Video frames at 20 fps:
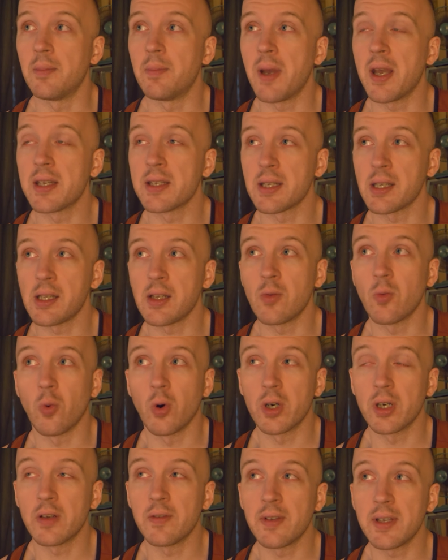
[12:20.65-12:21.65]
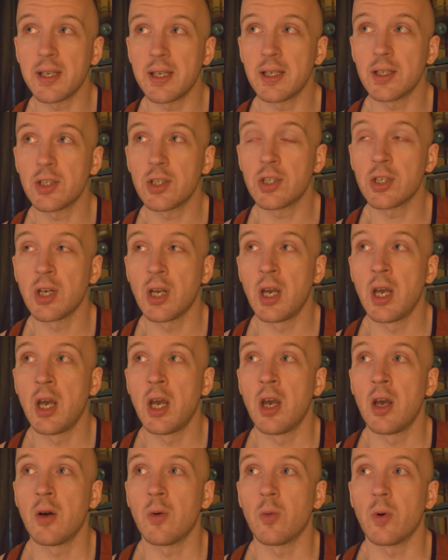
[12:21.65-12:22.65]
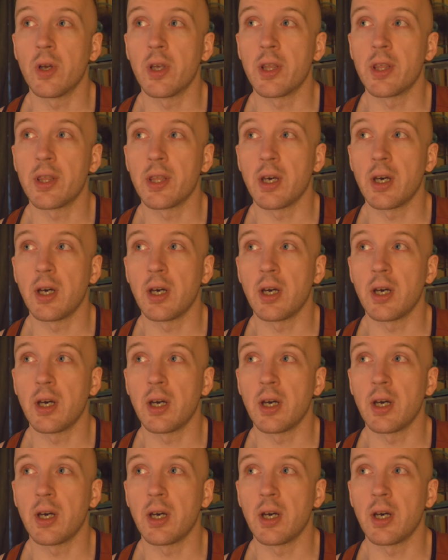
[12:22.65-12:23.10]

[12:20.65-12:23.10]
Basically one of each, with